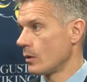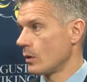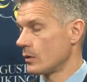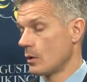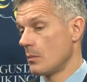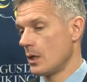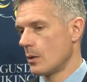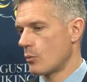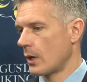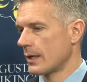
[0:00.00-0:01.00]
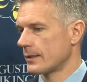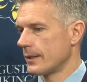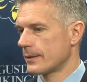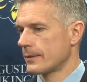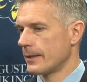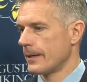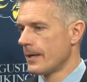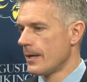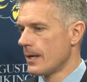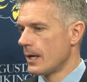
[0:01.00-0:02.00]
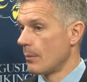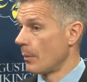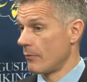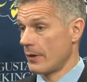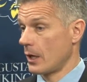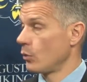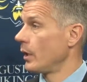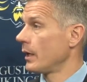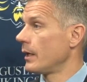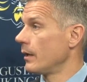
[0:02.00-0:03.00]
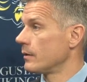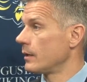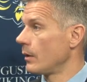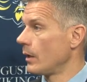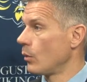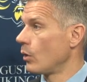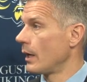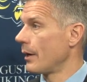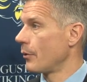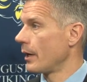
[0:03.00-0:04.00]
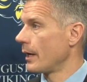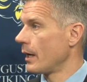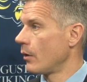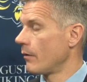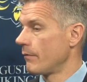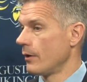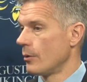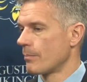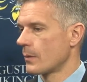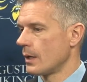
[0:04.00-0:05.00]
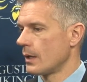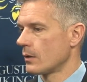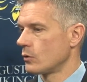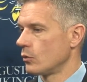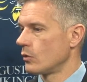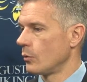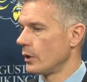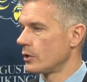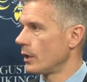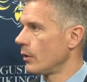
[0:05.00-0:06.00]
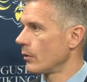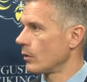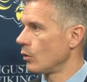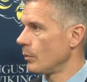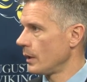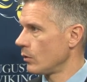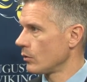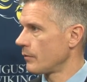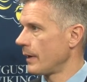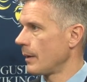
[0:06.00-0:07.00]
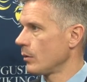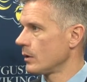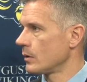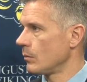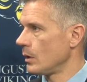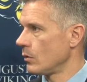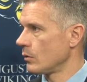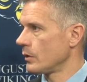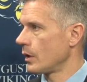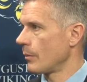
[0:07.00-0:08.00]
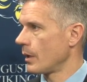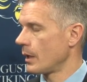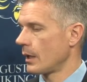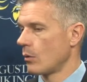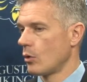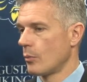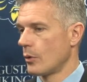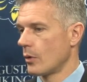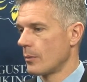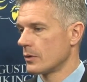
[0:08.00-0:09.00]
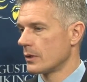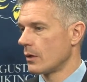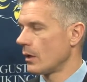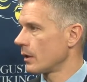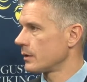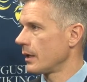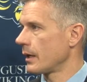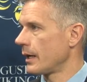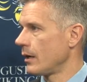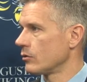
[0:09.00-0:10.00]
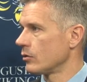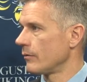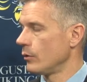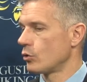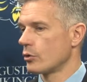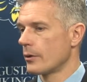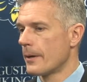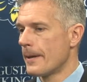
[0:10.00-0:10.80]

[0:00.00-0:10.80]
You know, it's an immediate process. I'm up evaluating kids that we're on right now on film, soon to reach out and go meet those families and meet those young men that will hopefully represent Augustana College in the future.